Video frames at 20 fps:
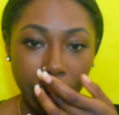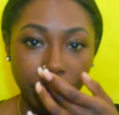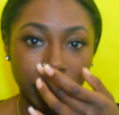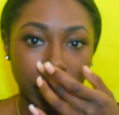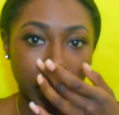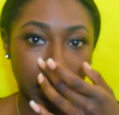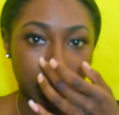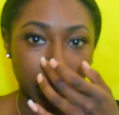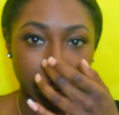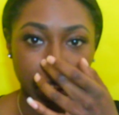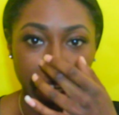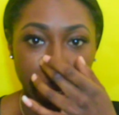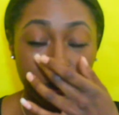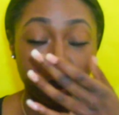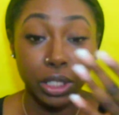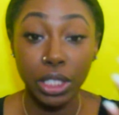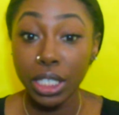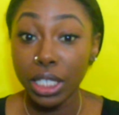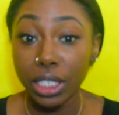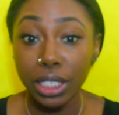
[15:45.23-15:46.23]
I really thought y'all
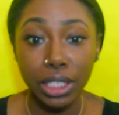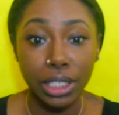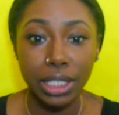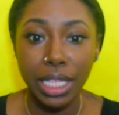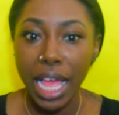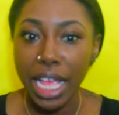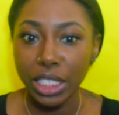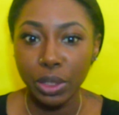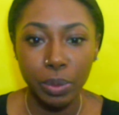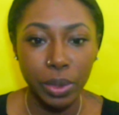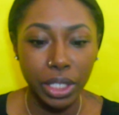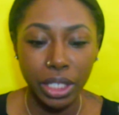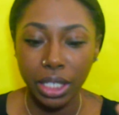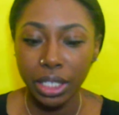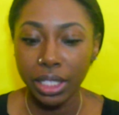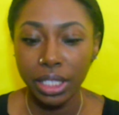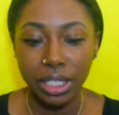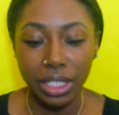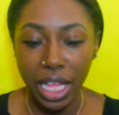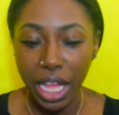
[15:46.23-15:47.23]
was good, because last
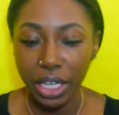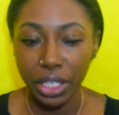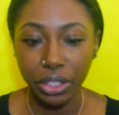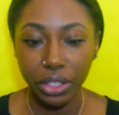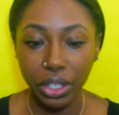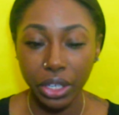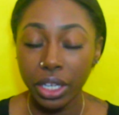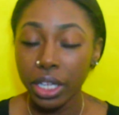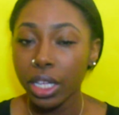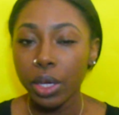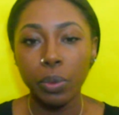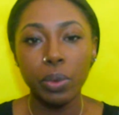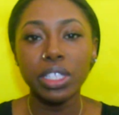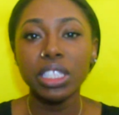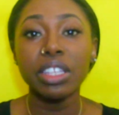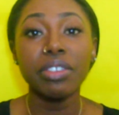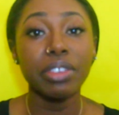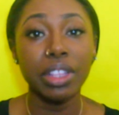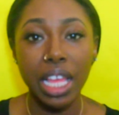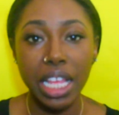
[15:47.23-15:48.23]
weekend, this, that, and third.
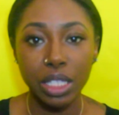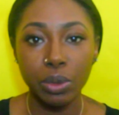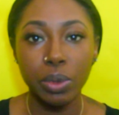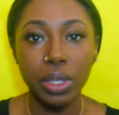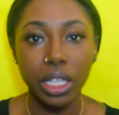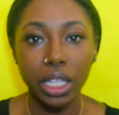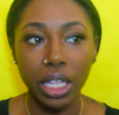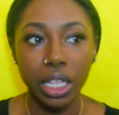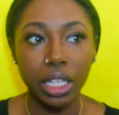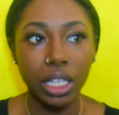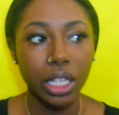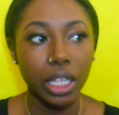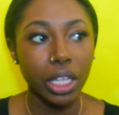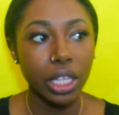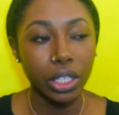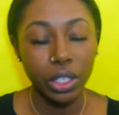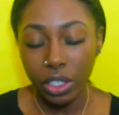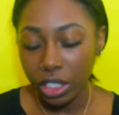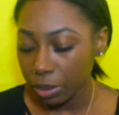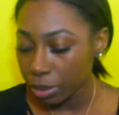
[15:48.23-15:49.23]
Wasn't even last weekend.
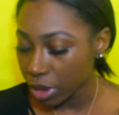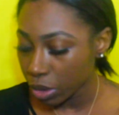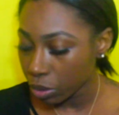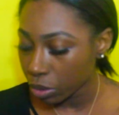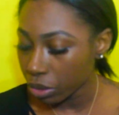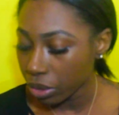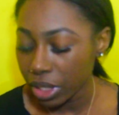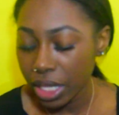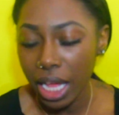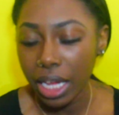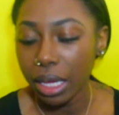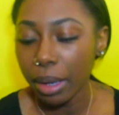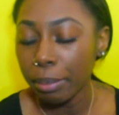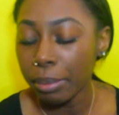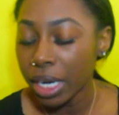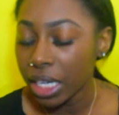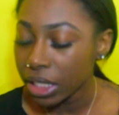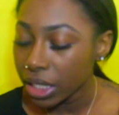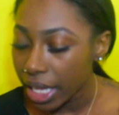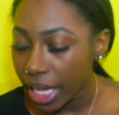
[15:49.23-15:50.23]
Christmas was on, like, a
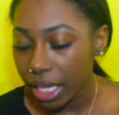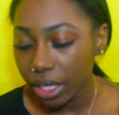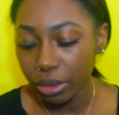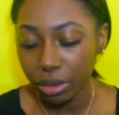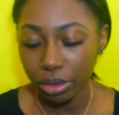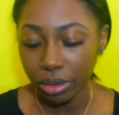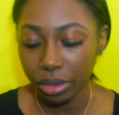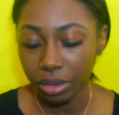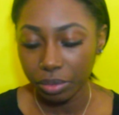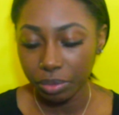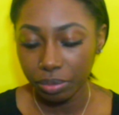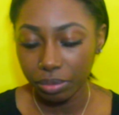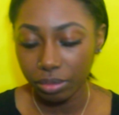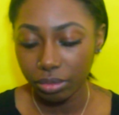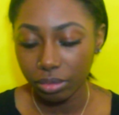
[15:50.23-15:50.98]
Monday. Hold on.